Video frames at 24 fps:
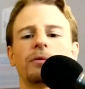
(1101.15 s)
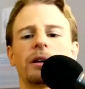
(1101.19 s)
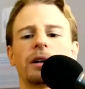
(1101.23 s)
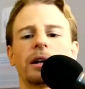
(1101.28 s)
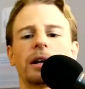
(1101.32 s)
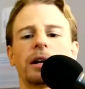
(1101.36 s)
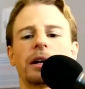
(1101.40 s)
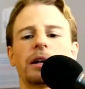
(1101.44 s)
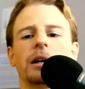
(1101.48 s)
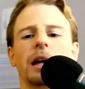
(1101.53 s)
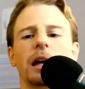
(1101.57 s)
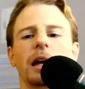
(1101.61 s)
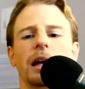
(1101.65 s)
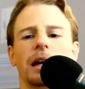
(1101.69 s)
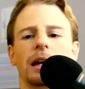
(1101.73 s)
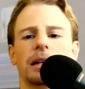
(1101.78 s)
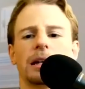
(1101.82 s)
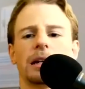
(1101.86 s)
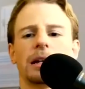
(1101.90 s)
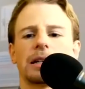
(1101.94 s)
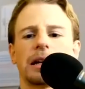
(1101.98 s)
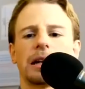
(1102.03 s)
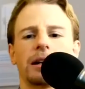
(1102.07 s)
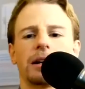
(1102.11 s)
I
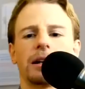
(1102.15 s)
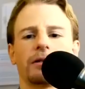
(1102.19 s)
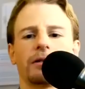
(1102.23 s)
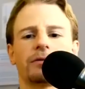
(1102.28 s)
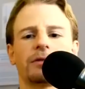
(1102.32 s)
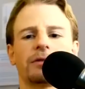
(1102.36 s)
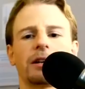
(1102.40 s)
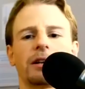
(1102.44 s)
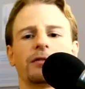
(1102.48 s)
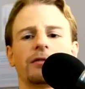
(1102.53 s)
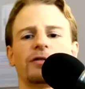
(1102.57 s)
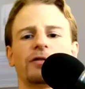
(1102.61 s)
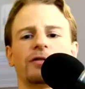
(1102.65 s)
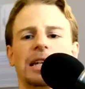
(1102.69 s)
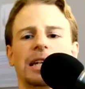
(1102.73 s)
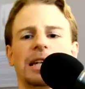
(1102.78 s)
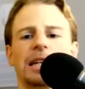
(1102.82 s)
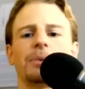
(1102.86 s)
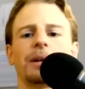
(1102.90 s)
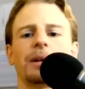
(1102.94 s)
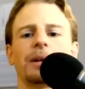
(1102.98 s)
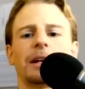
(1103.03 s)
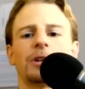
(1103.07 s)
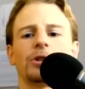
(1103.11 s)
delved, delved
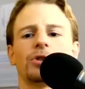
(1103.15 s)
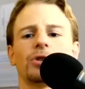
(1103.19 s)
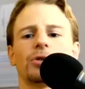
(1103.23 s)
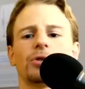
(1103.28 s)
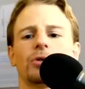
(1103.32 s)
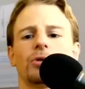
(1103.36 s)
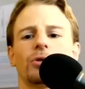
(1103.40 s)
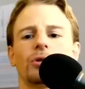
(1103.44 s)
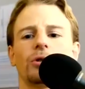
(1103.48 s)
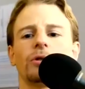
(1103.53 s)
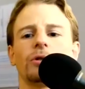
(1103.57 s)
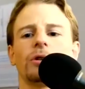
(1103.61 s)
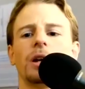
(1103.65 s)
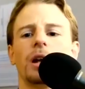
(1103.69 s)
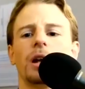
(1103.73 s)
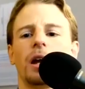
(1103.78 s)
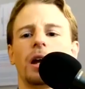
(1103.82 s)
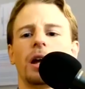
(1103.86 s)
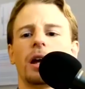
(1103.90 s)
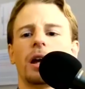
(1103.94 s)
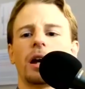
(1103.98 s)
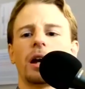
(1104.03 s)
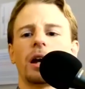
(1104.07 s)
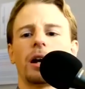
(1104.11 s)
deep into
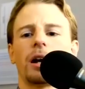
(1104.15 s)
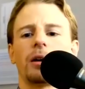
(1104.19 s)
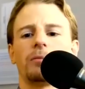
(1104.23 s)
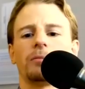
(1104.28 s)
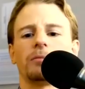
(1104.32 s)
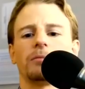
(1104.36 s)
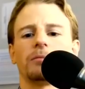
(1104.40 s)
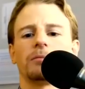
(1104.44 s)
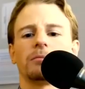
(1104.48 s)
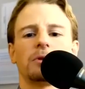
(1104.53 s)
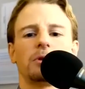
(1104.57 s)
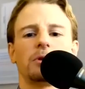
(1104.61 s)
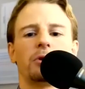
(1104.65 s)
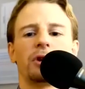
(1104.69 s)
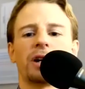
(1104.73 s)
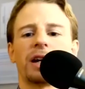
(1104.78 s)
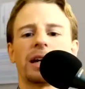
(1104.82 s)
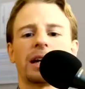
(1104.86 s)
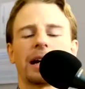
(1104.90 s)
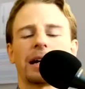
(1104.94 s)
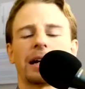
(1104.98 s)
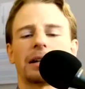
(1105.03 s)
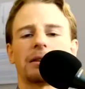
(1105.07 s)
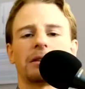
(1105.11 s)
um,
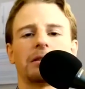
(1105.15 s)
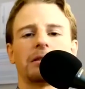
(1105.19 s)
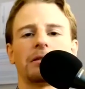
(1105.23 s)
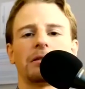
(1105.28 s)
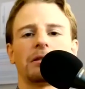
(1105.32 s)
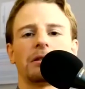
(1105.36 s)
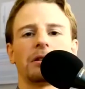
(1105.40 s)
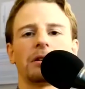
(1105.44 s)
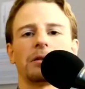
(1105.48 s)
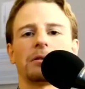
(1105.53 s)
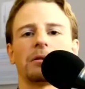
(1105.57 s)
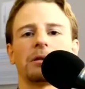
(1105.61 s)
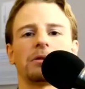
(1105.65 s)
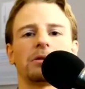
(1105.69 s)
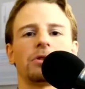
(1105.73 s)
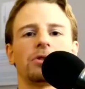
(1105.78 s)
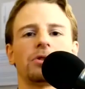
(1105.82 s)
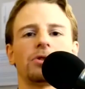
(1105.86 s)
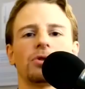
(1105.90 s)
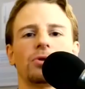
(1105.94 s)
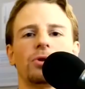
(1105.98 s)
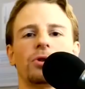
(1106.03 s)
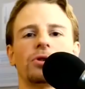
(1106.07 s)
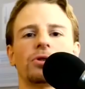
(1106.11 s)
looking at the the
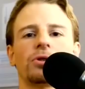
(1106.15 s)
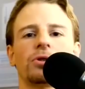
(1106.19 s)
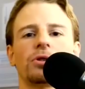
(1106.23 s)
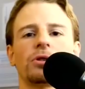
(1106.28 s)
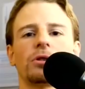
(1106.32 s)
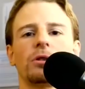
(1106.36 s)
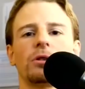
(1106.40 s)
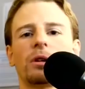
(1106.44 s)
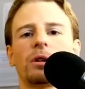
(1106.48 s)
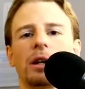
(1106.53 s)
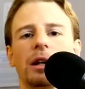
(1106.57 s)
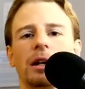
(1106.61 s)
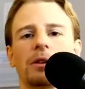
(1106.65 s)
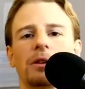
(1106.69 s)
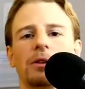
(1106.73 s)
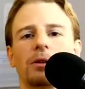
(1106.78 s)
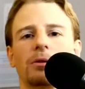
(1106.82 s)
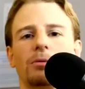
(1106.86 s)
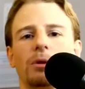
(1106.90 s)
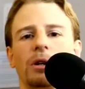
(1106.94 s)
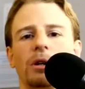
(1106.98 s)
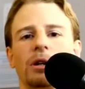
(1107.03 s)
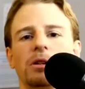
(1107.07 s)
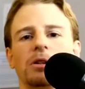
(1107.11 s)
sources, looking at
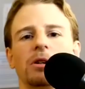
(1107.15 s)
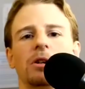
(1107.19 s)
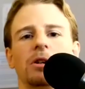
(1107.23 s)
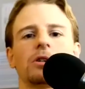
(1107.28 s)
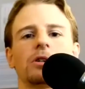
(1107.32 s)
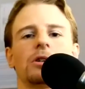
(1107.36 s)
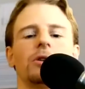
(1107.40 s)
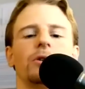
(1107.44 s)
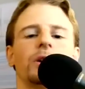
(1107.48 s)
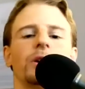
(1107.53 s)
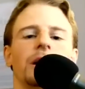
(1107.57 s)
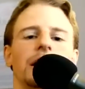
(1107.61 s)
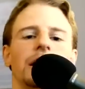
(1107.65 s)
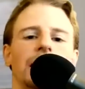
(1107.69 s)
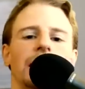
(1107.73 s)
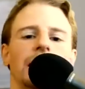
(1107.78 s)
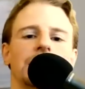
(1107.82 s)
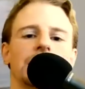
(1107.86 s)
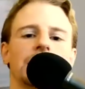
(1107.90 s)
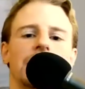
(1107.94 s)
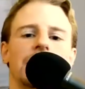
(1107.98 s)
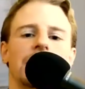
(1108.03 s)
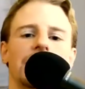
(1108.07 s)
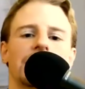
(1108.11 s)
the research, looking
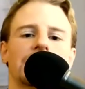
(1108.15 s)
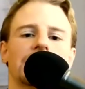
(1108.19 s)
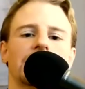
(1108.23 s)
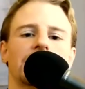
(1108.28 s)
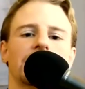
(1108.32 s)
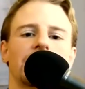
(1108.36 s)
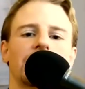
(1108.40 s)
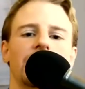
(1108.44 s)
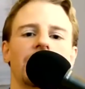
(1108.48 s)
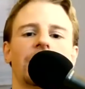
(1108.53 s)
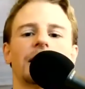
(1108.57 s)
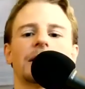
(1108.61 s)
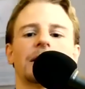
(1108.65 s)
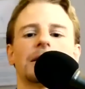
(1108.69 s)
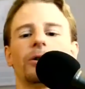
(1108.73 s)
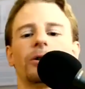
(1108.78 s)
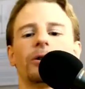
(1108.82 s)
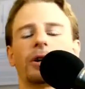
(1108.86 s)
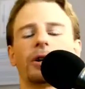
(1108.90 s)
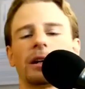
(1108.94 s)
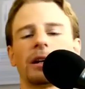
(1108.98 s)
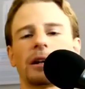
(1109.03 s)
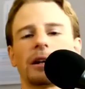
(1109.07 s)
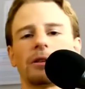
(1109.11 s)
at Ancel Keys,
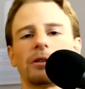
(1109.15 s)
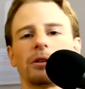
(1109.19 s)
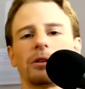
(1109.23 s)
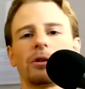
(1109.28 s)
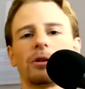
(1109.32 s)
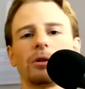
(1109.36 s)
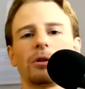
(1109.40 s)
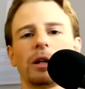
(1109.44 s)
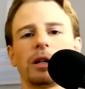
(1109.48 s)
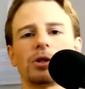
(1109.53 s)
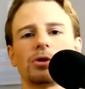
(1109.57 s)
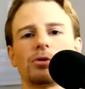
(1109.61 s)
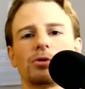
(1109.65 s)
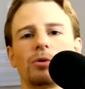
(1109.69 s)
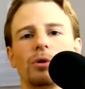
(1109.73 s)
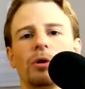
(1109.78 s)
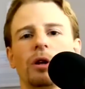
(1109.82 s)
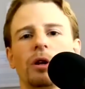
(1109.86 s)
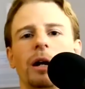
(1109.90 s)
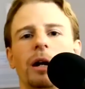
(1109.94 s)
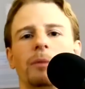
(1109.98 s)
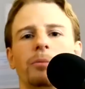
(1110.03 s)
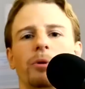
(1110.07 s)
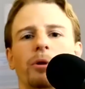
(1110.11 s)
looking at the
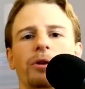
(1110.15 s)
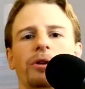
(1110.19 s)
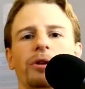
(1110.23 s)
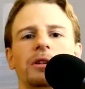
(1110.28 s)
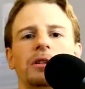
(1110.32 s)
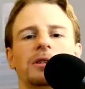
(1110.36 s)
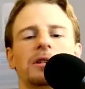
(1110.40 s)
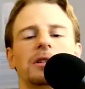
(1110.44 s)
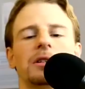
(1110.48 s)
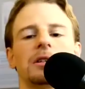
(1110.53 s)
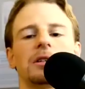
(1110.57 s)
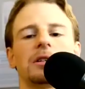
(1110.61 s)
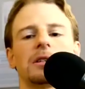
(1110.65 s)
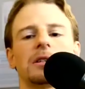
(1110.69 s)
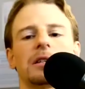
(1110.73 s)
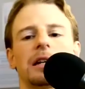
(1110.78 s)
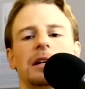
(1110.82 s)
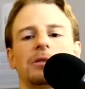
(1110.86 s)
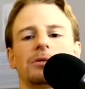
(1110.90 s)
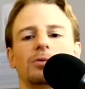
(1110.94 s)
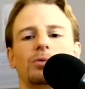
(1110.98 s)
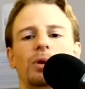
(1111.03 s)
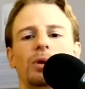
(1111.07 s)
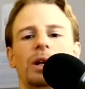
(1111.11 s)
cholesterol hypothesis,
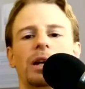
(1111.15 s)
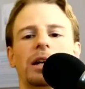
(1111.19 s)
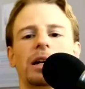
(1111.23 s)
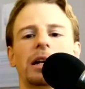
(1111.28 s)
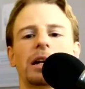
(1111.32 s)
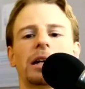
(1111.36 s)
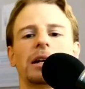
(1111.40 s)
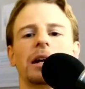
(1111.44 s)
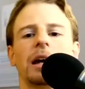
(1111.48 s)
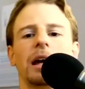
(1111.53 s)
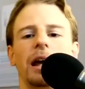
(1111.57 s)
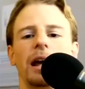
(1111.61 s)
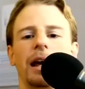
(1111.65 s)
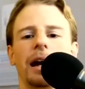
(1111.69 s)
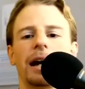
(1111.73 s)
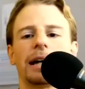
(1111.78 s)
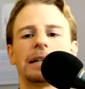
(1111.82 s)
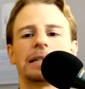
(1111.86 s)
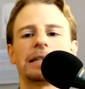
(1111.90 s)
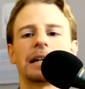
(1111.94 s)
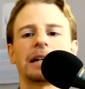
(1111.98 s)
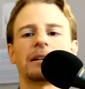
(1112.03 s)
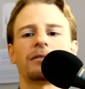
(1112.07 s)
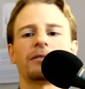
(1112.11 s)
and really
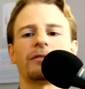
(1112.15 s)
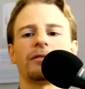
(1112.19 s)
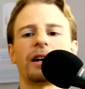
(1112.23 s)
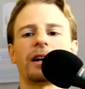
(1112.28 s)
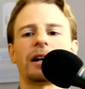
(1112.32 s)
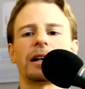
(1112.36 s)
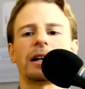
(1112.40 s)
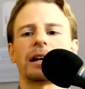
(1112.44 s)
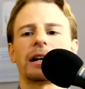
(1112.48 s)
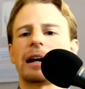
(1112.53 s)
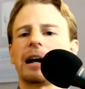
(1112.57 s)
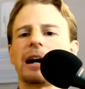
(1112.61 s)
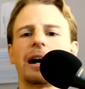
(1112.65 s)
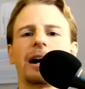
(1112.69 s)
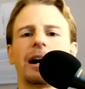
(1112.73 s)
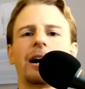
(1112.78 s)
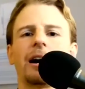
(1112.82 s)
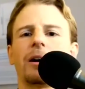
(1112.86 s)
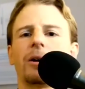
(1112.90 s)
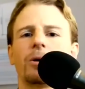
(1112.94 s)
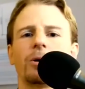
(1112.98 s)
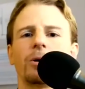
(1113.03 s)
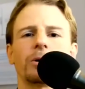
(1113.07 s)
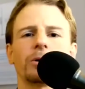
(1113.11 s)
identifying
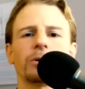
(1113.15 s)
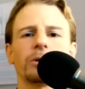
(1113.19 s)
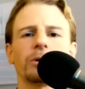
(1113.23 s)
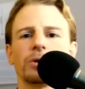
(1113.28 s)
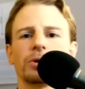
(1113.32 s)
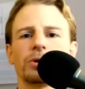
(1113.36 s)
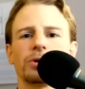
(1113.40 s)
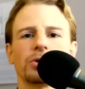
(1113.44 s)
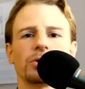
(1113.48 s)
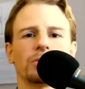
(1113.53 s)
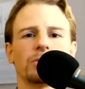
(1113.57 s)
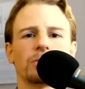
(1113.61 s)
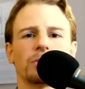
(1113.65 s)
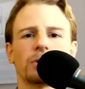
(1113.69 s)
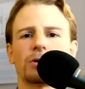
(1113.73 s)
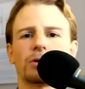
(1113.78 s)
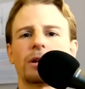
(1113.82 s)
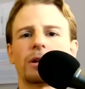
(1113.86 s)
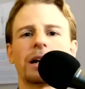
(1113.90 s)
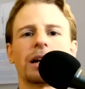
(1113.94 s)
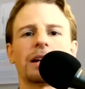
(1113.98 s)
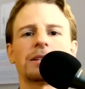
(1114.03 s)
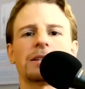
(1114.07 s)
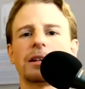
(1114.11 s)
are all those
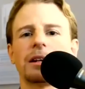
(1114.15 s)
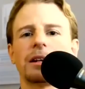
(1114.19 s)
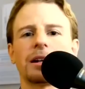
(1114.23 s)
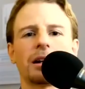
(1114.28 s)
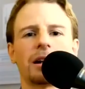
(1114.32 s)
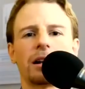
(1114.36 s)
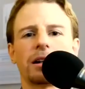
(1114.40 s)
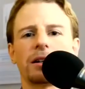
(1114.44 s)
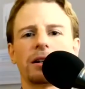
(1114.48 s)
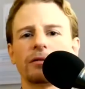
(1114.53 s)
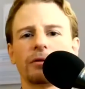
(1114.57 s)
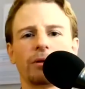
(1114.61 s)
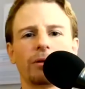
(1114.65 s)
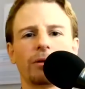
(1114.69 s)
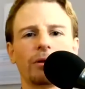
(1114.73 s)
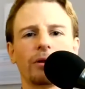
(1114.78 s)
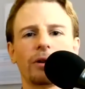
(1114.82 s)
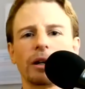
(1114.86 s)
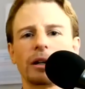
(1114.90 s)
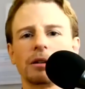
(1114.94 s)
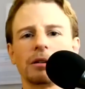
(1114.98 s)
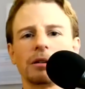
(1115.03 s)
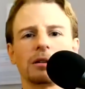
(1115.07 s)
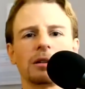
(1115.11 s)
crazy
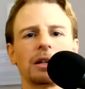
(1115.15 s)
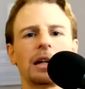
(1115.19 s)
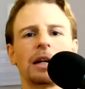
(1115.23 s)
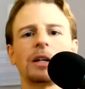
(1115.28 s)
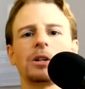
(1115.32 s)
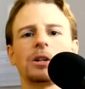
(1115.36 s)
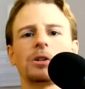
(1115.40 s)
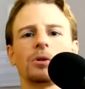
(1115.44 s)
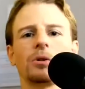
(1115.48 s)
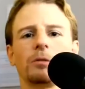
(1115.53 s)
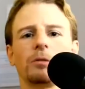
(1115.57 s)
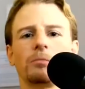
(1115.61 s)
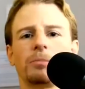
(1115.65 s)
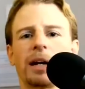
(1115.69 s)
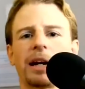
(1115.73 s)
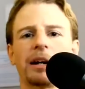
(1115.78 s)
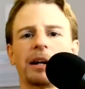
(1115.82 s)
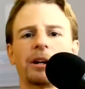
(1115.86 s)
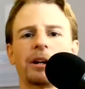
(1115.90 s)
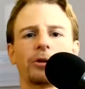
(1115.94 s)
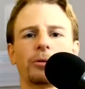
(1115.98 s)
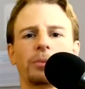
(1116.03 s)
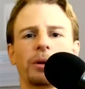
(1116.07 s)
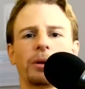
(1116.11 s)
carnivore and keto and
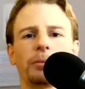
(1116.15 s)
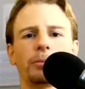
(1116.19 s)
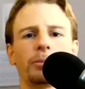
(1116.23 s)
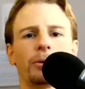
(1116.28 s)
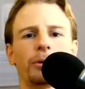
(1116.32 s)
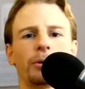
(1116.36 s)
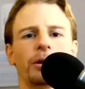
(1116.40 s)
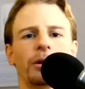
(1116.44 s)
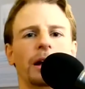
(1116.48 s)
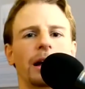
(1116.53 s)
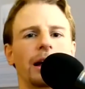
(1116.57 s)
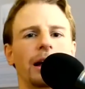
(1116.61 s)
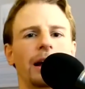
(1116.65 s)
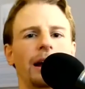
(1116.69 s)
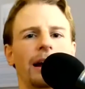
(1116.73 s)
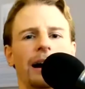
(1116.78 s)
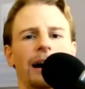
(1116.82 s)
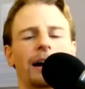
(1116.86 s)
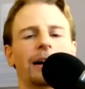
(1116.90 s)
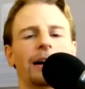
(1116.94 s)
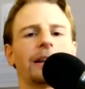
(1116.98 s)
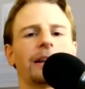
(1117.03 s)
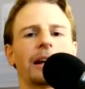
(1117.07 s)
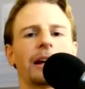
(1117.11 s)
paleo people
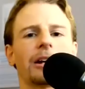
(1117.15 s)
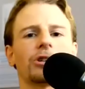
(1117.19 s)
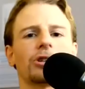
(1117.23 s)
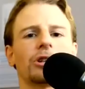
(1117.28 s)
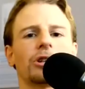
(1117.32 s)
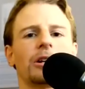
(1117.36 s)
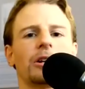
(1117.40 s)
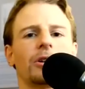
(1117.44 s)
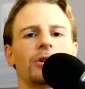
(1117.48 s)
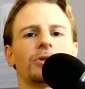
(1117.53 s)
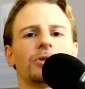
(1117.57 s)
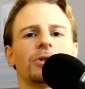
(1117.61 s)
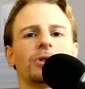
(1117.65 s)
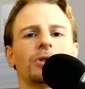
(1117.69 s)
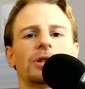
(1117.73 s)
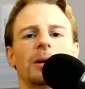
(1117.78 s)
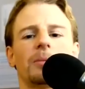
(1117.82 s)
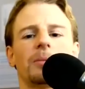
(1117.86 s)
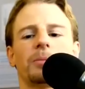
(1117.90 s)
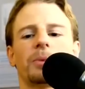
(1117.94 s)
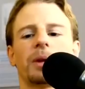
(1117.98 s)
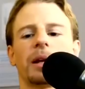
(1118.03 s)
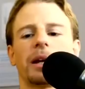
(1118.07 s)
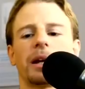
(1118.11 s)
are they actually onto
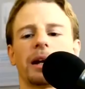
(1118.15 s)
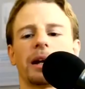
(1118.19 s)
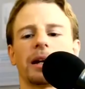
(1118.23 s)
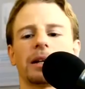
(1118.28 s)
something?